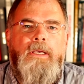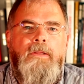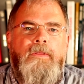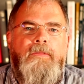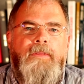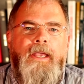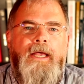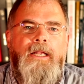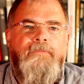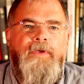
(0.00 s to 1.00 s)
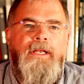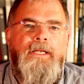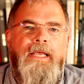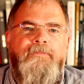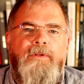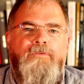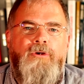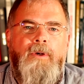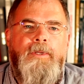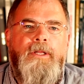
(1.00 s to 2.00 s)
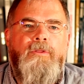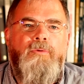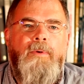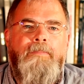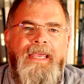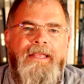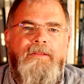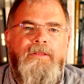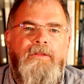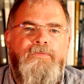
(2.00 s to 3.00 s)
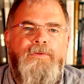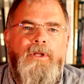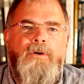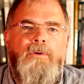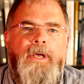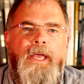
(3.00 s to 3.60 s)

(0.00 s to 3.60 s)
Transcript: This elevated level of turbulence remains in the flow